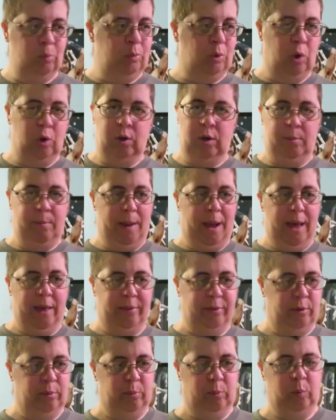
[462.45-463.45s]
go to the
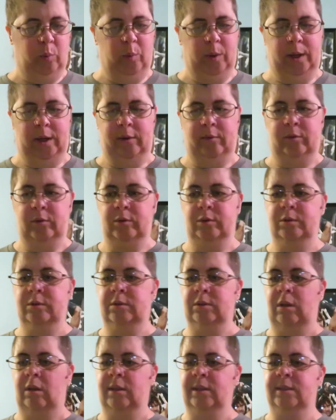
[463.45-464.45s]
bathroom or whatever
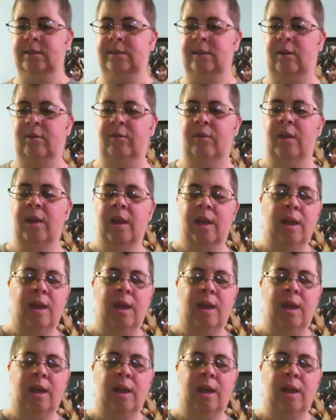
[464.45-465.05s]
and all that stuff